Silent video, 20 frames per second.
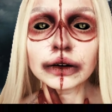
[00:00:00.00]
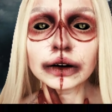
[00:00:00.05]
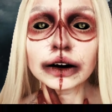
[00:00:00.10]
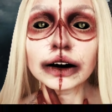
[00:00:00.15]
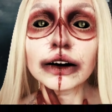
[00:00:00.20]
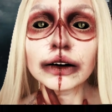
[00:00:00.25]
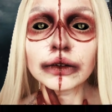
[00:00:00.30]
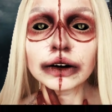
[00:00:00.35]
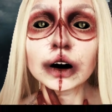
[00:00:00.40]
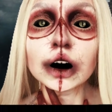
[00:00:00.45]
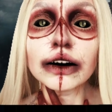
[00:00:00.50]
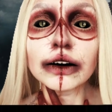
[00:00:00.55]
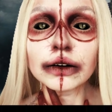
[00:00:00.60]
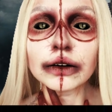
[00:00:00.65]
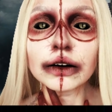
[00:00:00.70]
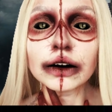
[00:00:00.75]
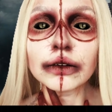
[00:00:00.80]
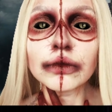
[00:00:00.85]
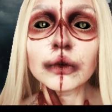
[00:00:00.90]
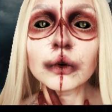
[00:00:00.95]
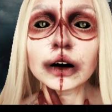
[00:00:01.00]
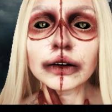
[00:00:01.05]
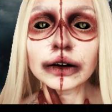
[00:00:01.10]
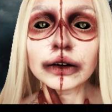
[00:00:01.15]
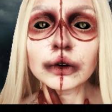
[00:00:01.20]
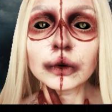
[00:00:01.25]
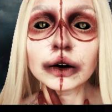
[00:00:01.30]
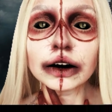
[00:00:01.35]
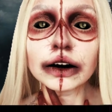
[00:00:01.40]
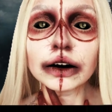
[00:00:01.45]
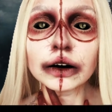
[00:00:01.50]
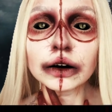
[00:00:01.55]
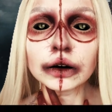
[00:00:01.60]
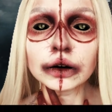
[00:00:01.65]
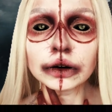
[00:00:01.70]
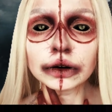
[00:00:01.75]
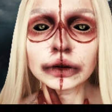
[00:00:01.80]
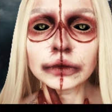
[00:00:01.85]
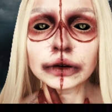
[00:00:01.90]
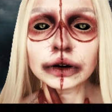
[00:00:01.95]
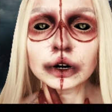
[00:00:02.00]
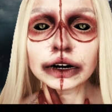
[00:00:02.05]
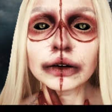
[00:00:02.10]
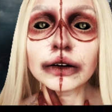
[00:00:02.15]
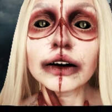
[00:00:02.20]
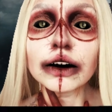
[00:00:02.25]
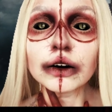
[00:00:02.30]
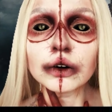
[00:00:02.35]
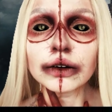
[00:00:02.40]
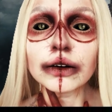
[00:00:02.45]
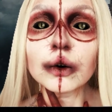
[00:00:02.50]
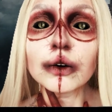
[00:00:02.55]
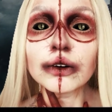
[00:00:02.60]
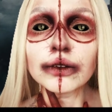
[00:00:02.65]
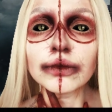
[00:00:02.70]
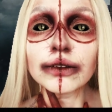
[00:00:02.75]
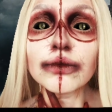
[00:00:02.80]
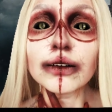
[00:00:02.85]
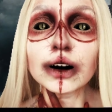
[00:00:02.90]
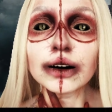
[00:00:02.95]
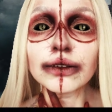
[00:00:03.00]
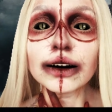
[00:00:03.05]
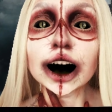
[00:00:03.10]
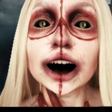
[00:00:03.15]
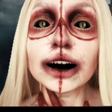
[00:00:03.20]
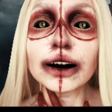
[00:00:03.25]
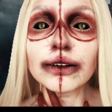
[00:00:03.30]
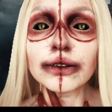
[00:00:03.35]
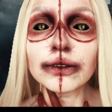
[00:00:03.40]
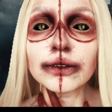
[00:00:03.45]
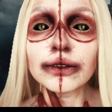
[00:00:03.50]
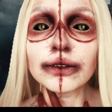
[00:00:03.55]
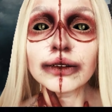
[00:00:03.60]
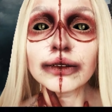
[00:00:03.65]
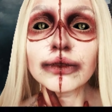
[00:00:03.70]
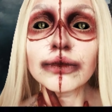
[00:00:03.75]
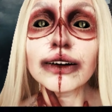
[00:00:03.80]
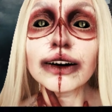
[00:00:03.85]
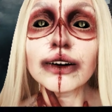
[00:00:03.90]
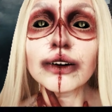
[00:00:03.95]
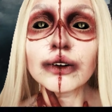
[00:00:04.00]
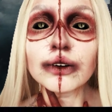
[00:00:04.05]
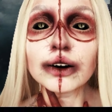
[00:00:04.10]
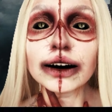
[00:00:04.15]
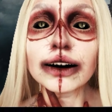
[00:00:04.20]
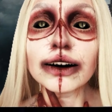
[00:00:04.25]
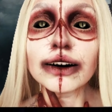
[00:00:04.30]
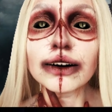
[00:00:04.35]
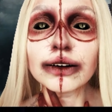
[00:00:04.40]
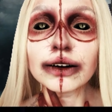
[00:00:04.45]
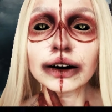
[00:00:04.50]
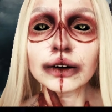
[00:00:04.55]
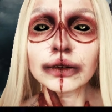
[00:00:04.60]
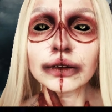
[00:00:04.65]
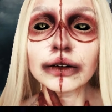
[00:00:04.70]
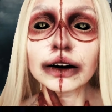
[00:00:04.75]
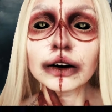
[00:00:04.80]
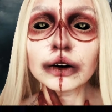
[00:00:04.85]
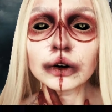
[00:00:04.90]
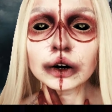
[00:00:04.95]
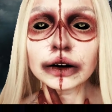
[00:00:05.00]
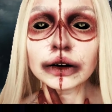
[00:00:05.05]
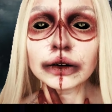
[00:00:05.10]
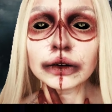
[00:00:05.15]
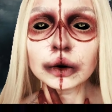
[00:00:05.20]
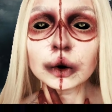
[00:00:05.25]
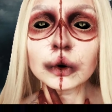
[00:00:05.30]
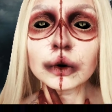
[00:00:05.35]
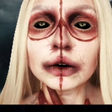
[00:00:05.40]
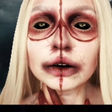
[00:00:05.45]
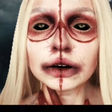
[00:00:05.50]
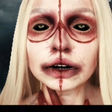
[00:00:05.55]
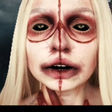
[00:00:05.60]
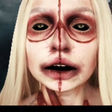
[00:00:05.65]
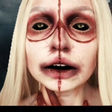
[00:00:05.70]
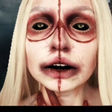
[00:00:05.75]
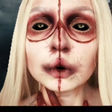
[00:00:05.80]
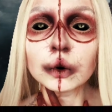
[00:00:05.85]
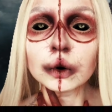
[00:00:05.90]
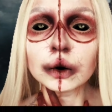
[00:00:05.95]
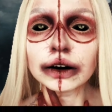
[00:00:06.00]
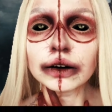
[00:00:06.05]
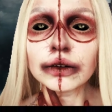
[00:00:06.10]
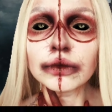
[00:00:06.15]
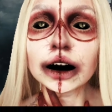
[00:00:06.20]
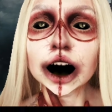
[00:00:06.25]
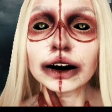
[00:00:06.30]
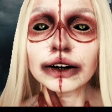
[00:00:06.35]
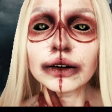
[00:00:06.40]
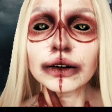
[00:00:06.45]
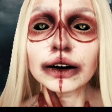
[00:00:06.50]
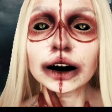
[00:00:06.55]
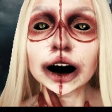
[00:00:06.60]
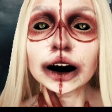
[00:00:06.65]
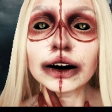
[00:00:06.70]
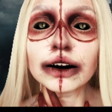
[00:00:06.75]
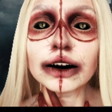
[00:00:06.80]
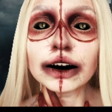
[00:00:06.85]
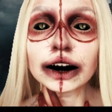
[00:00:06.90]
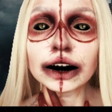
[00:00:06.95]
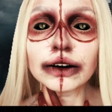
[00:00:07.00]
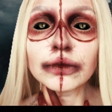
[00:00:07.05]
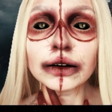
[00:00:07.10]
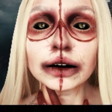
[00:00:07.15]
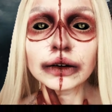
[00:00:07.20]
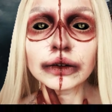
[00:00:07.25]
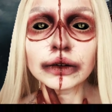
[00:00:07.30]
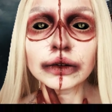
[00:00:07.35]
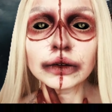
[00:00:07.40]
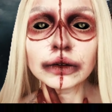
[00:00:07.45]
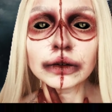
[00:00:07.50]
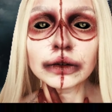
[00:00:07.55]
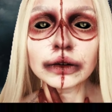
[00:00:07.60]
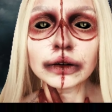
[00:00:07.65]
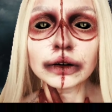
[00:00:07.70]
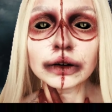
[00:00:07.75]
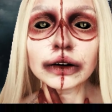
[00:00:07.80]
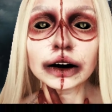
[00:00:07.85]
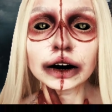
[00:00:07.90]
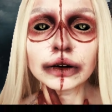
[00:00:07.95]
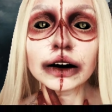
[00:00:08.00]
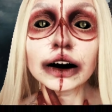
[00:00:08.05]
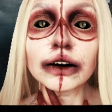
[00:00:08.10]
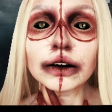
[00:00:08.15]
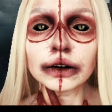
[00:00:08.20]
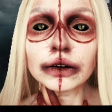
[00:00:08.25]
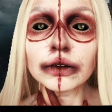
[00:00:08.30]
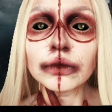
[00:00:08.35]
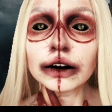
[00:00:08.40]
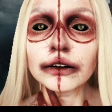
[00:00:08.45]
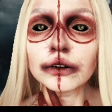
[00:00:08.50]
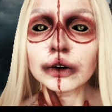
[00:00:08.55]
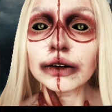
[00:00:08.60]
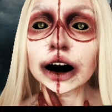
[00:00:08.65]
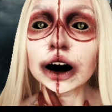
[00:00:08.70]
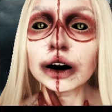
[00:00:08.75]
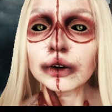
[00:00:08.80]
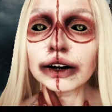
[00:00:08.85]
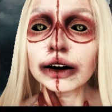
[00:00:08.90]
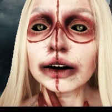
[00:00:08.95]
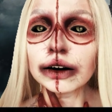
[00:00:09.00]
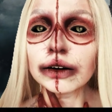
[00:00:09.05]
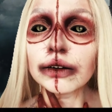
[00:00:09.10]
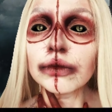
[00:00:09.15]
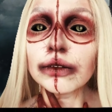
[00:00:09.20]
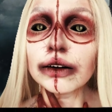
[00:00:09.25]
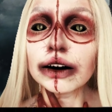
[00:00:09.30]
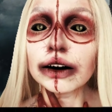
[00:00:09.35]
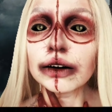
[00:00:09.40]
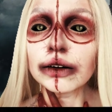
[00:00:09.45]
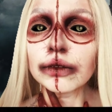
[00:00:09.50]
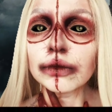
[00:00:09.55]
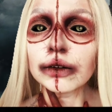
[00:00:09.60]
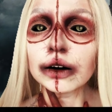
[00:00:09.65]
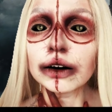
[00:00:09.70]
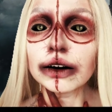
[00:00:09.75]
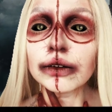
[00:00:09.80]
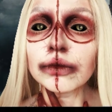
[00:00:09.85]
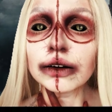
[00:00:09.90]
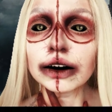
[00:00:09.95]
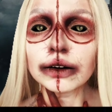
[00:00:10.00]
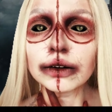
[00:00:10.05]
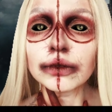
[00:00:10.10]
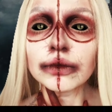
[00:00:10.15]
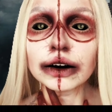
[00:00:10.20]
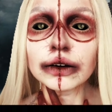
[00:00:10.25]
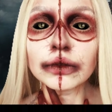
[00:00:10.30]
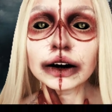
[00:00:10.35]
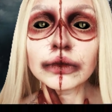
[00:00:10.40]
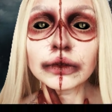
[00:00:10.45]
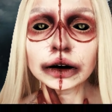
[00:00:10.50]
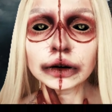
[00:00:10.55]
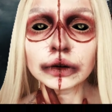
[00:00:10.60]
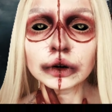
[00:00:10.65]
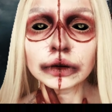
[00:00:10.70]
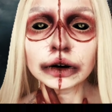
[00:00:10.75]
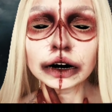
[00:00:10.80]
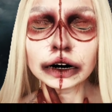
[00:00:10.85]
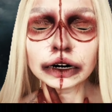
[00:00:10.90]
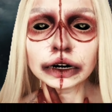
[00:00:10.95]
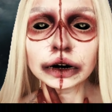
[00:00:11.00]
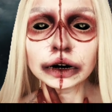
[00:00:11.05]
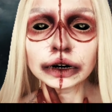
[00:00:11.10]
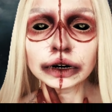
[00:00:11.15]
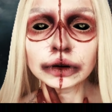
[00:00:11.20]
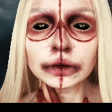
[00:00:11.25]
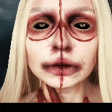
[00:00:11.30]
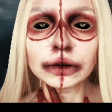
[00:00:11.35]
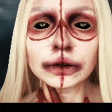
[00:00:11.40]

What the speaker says: Outside through the open windows, the sky turned pale gold, clouds a mess of pink and cream smeared across the horizon. I cried then, watching Annie on her knees picking up the pieces.